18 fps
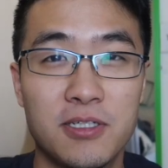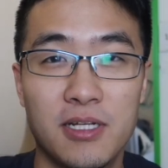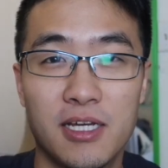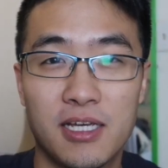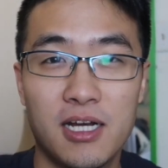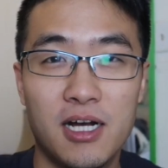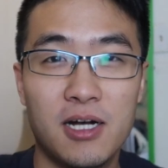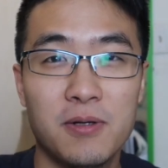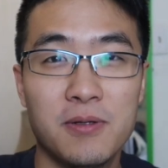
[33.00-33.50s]
So
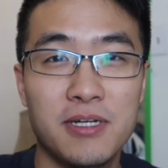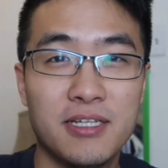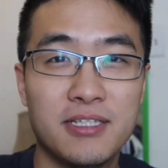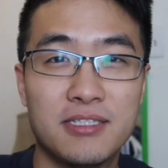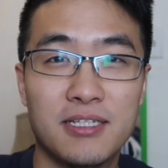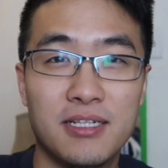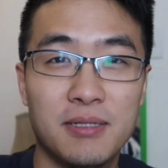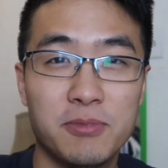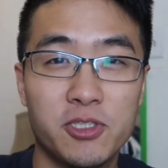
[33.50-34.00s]
like
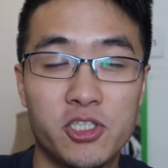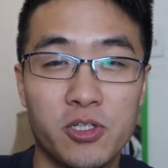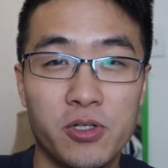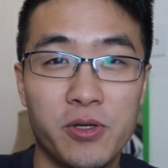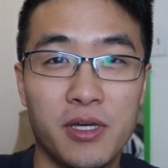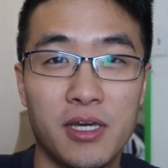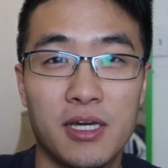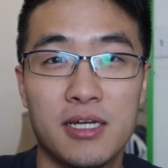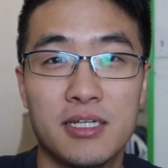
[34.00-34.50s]
always, let me show
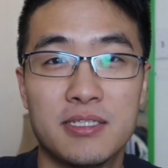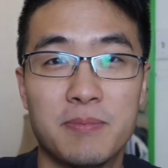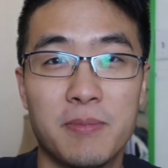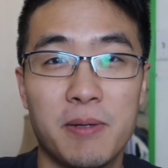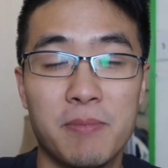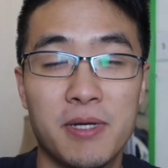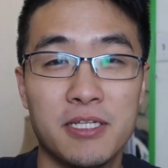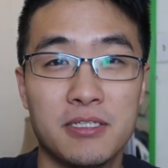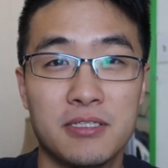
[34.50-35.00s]
you guys
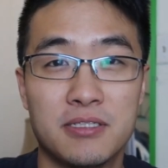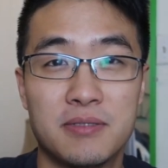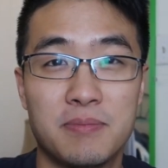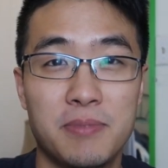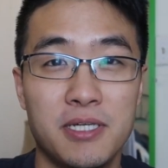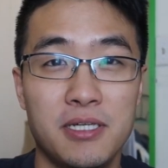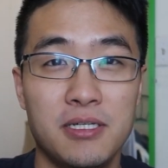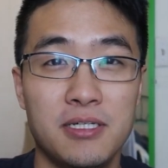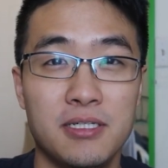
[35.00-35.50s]
my mining
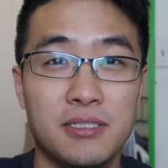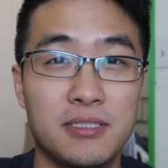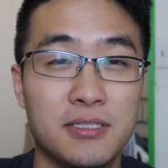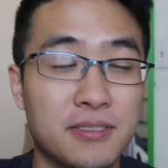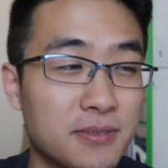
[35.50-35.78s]
speed.